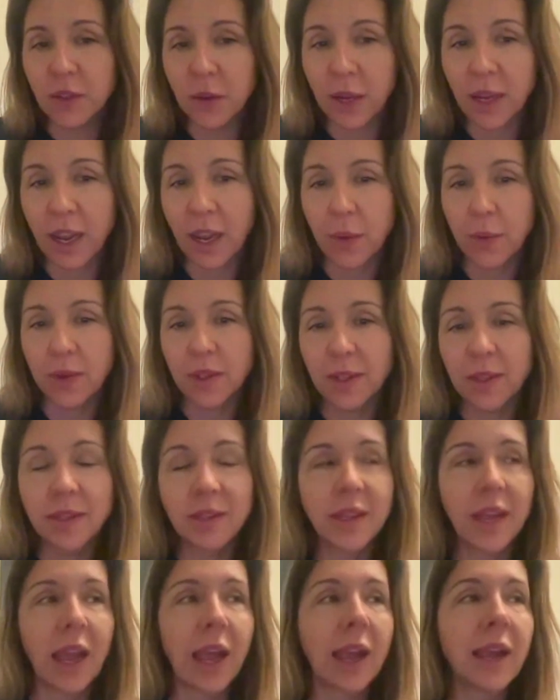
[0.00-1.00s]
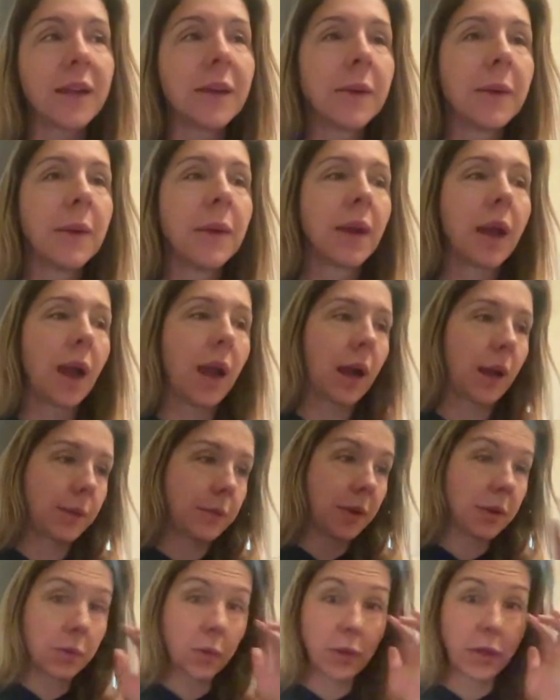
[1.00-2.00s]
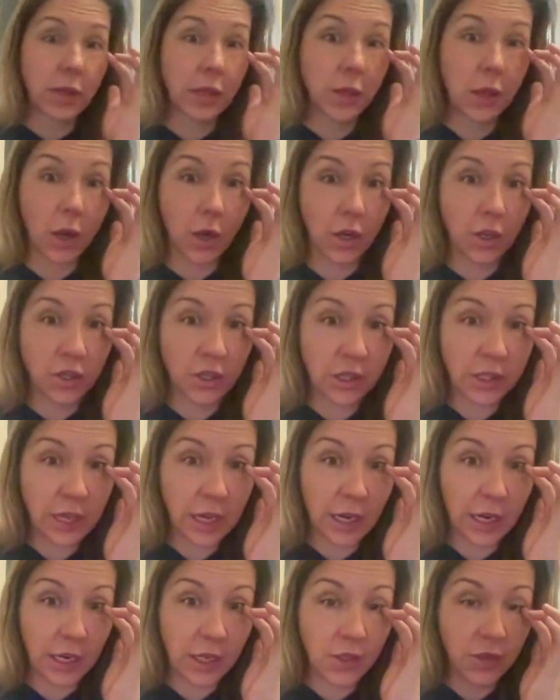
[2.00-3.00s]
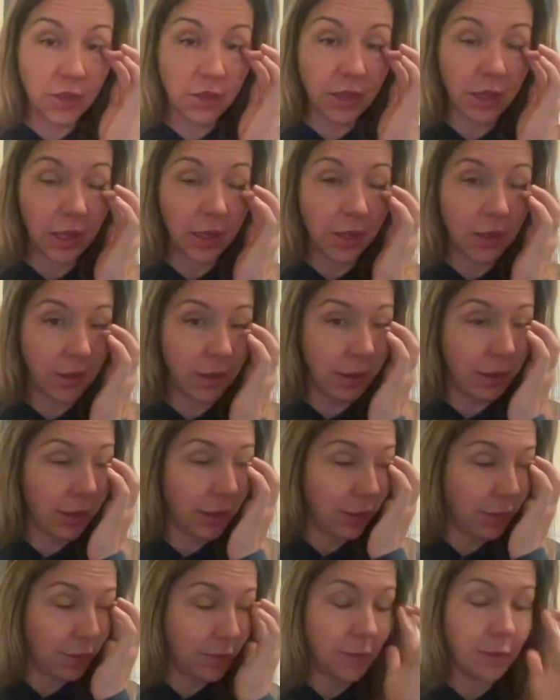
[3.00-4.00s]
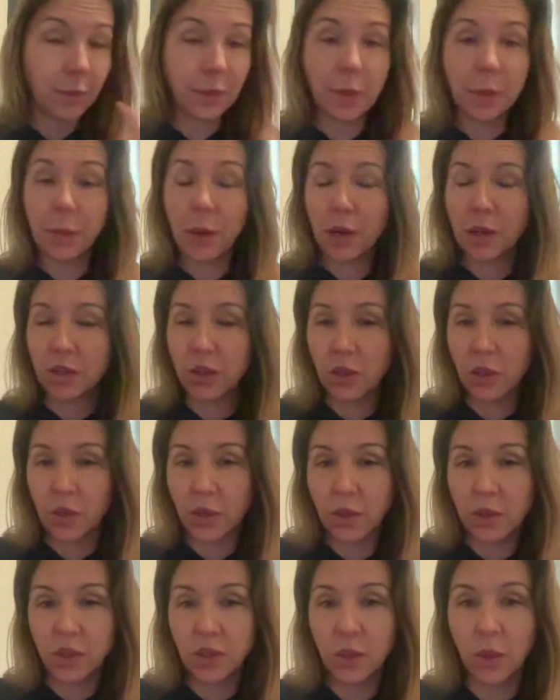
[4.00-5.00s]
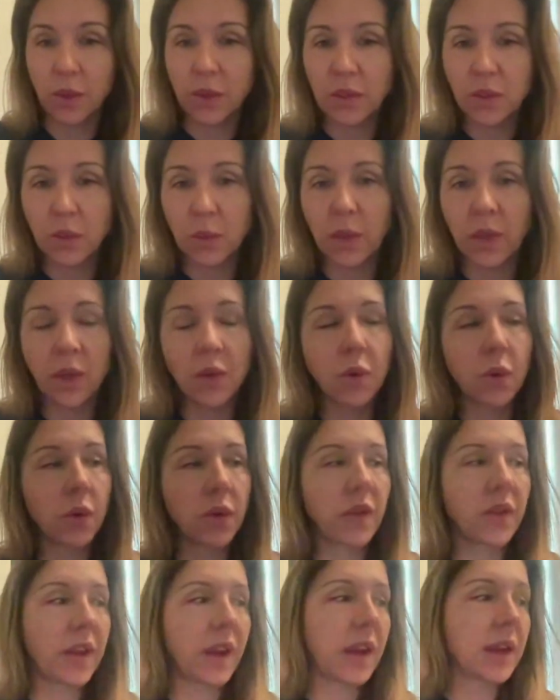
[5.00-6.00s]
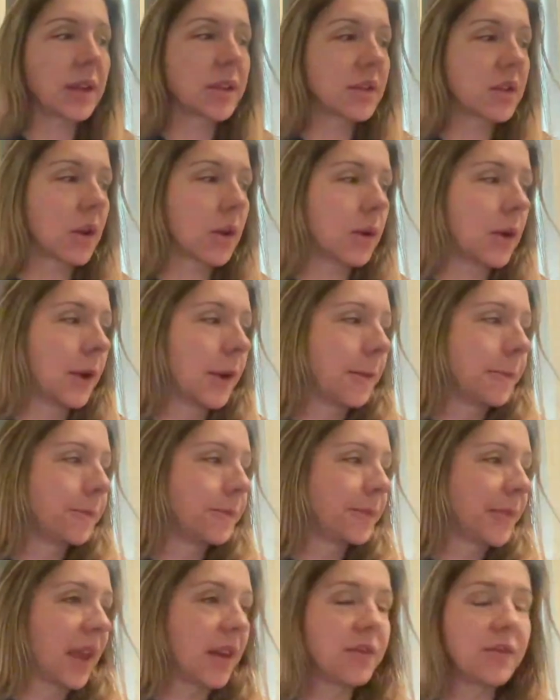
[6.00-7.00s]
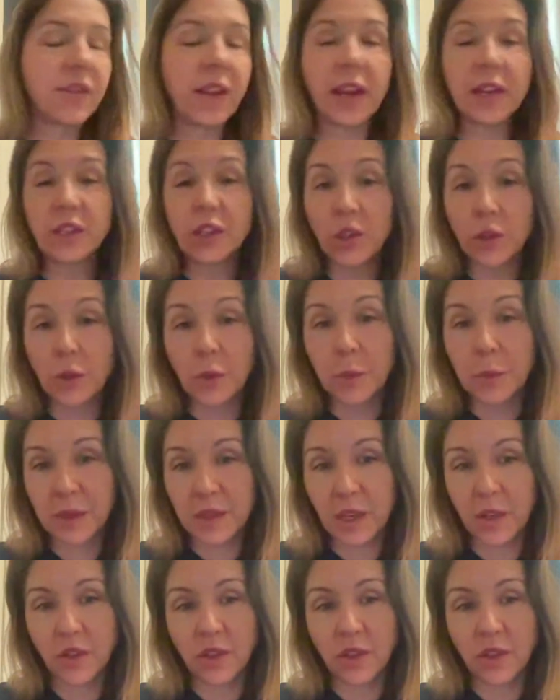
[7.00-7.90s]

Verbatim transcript: which, you know, I've not been, so I can't really say, and a really large stage that can be modular and do all these really cool things.